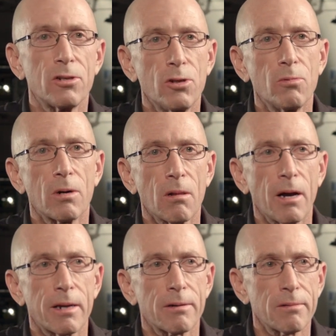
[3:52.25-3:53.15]
to a
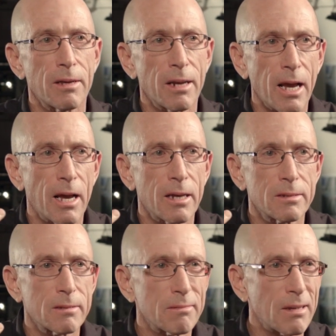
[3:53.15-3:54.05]
glider that
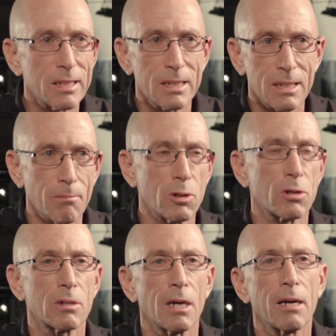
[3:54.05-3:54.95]
has a
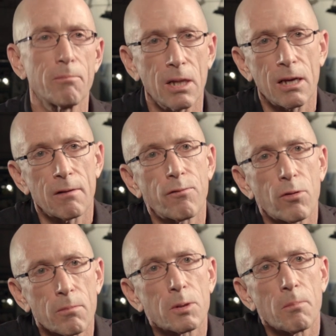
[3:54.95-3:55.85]
similar type plan
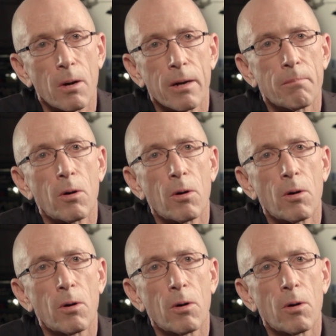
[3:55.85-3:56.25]
form to my